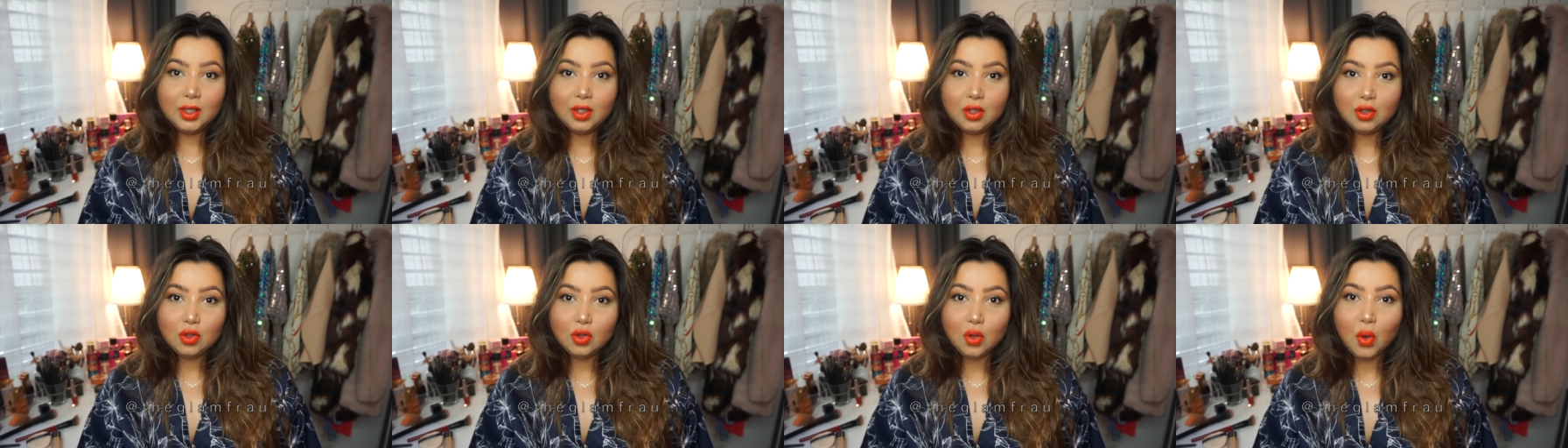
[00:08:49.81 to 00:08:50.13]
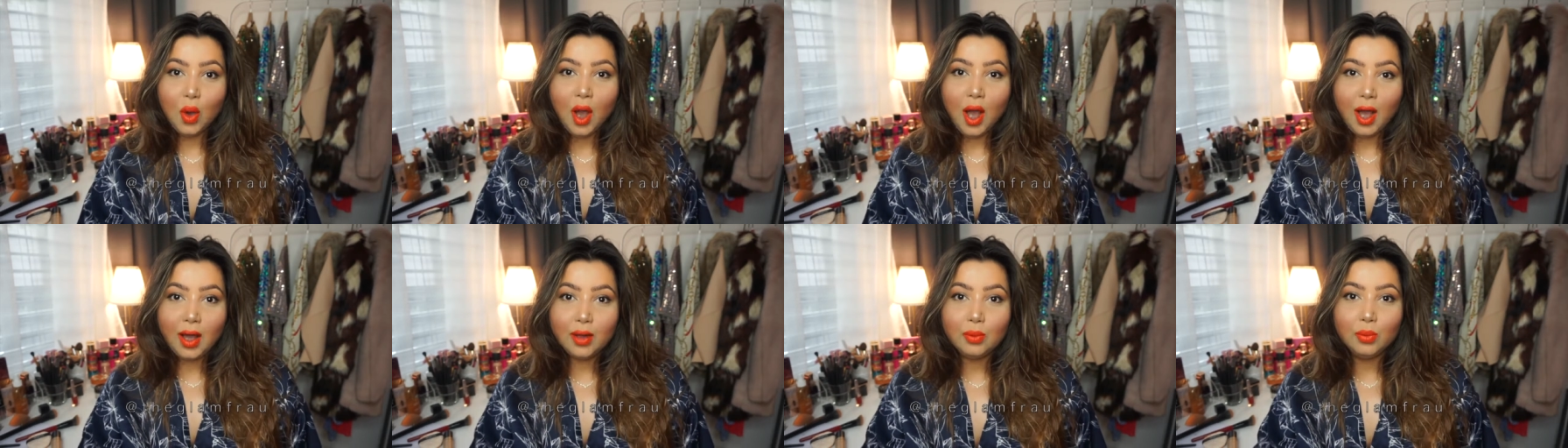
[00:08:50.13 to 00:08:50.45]
So
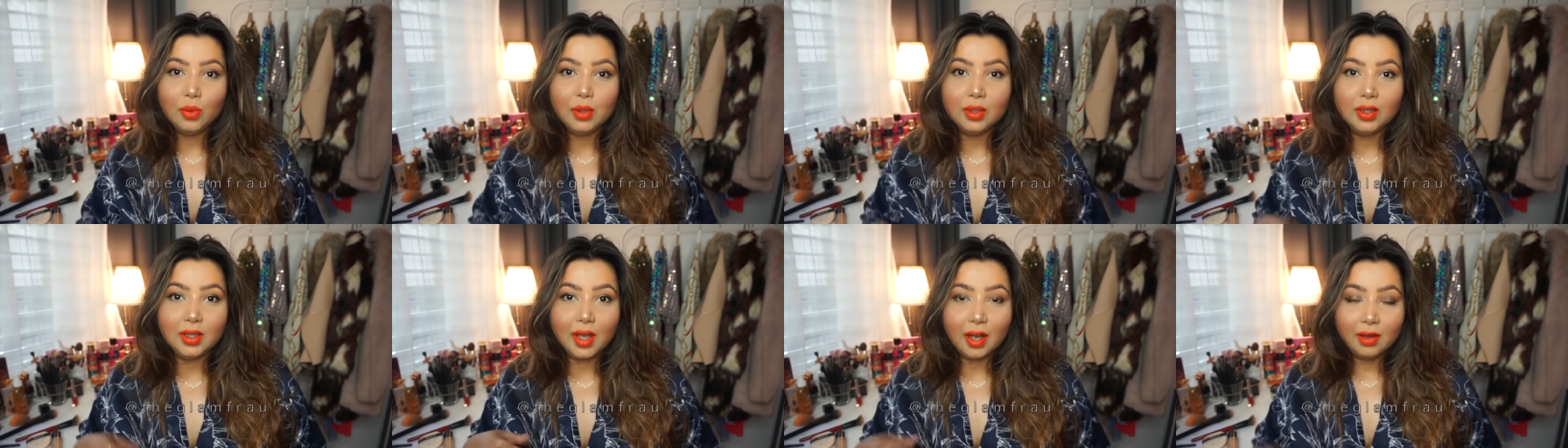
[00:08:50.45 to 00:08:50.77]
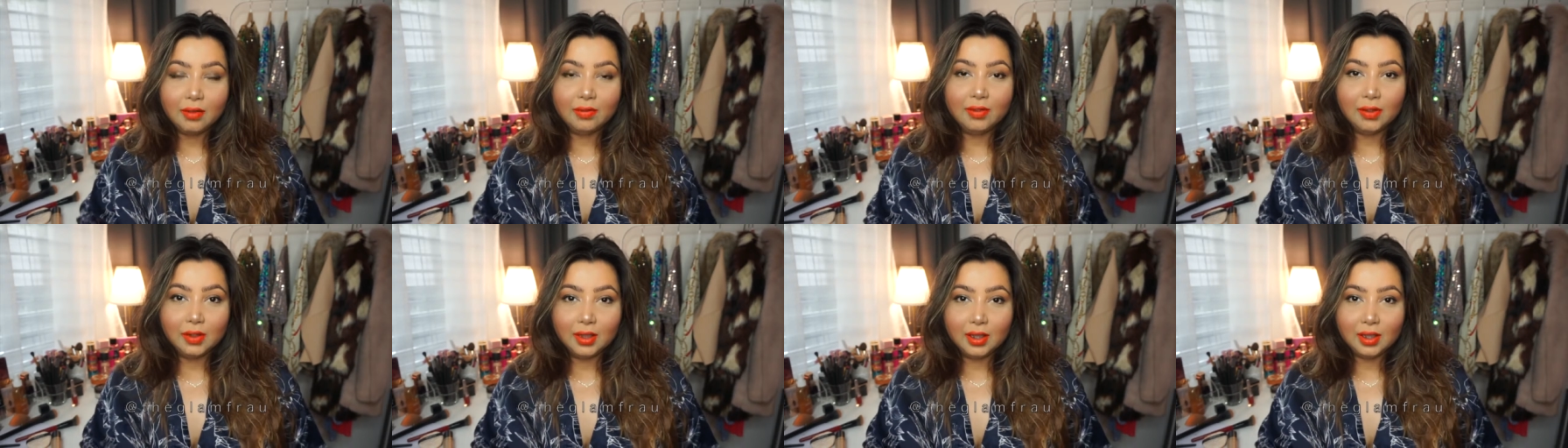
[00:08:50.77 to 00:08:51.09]
I would
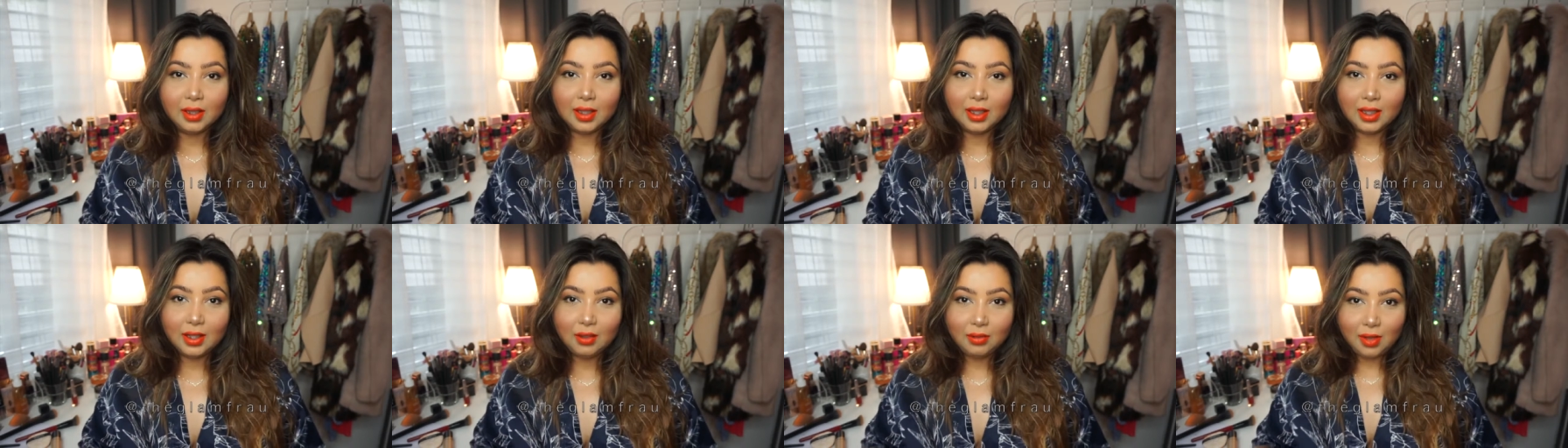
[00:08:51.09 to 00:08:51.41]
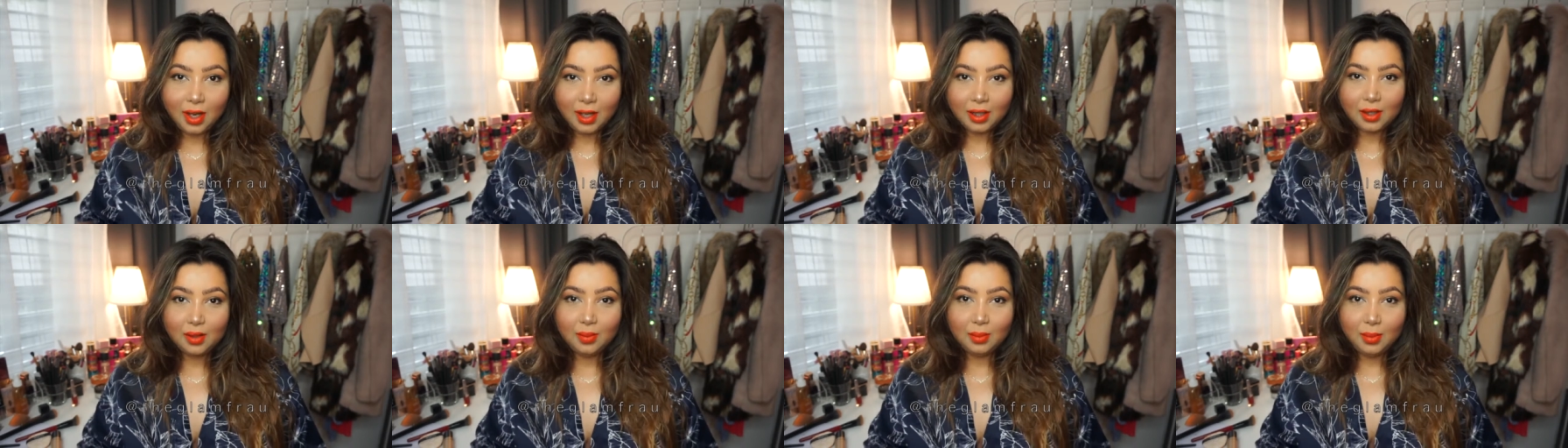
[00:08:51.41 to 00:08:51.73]
definitely
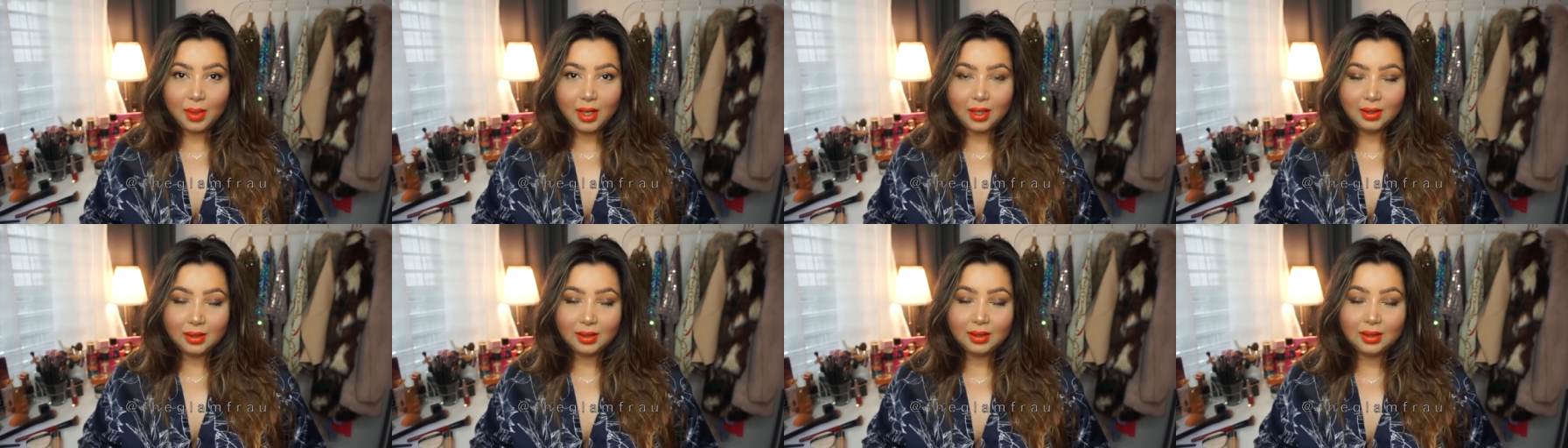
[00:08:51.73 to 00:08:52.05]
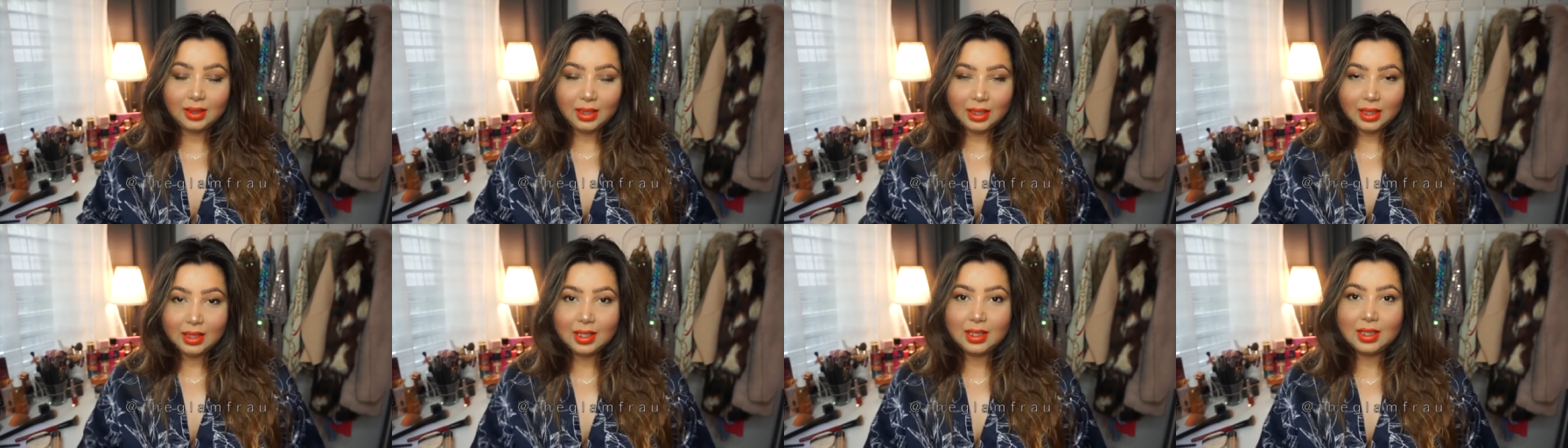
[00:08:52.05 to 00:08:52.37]
recommend
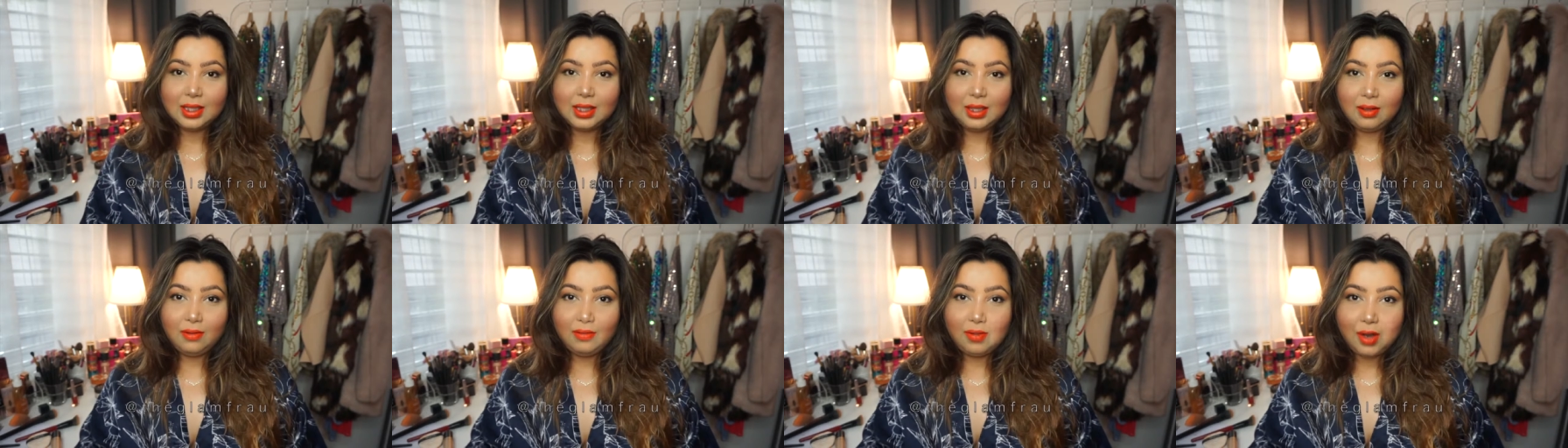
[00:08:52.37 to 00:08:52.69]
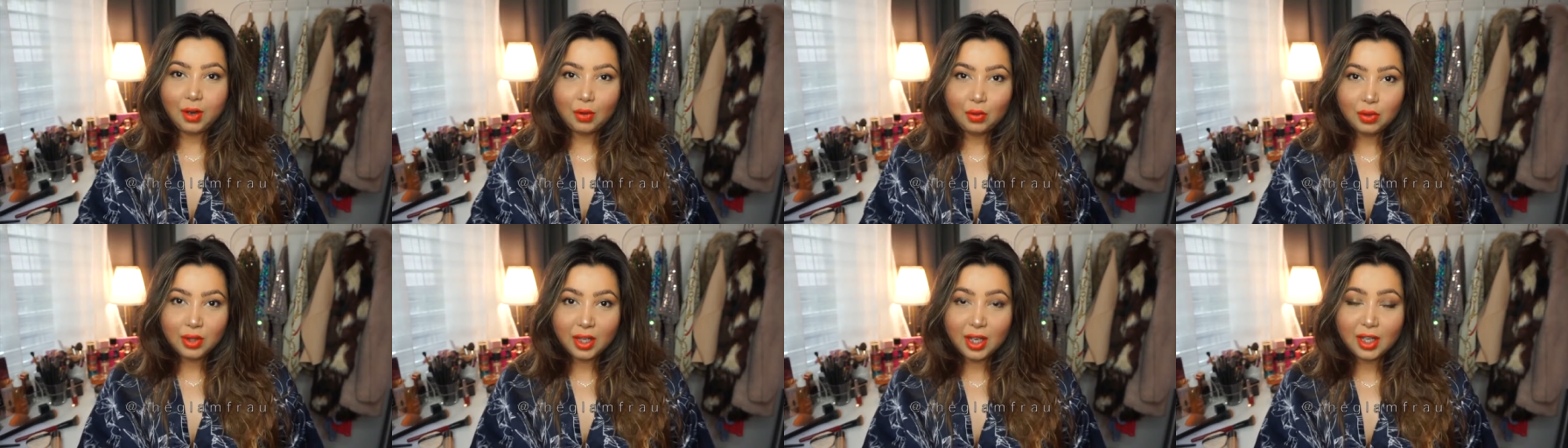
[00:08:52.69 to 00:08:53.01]
this
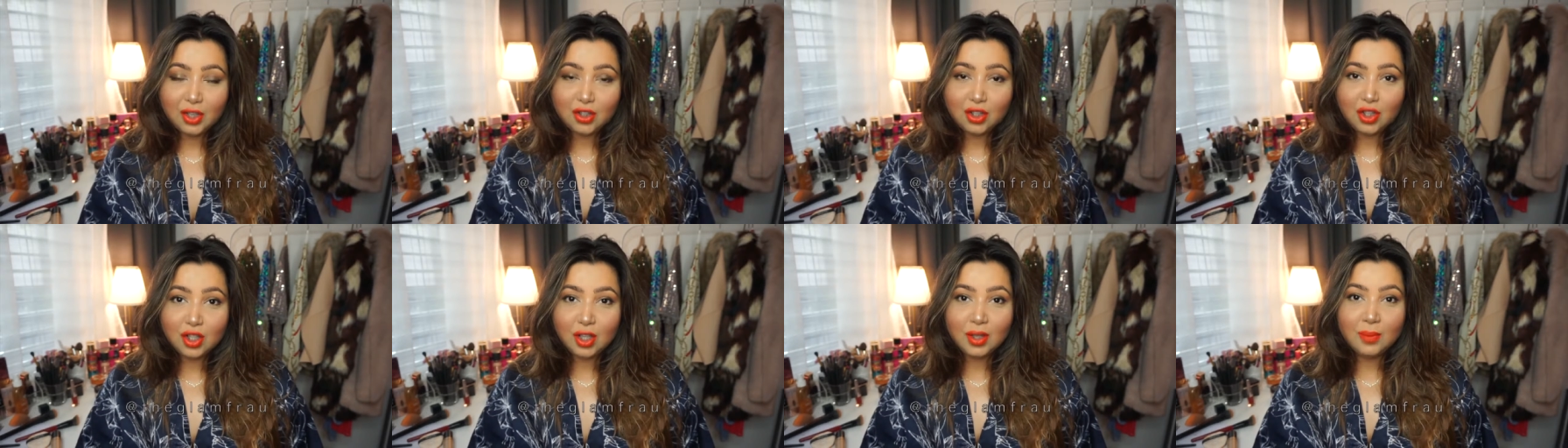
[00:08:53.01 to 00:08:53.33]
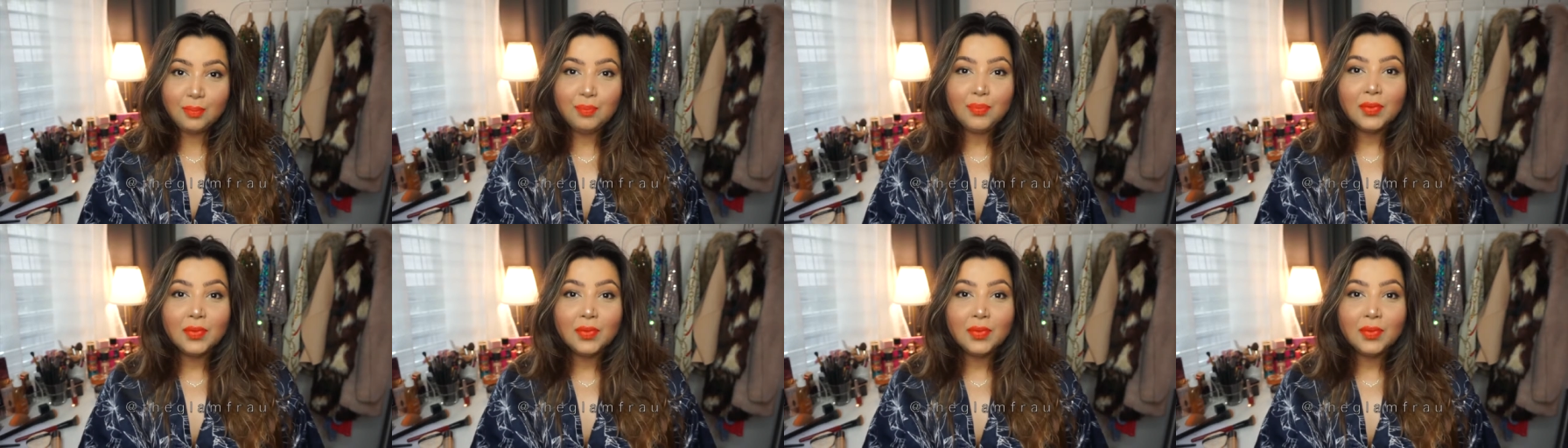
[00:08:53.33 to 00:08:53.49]
foundation.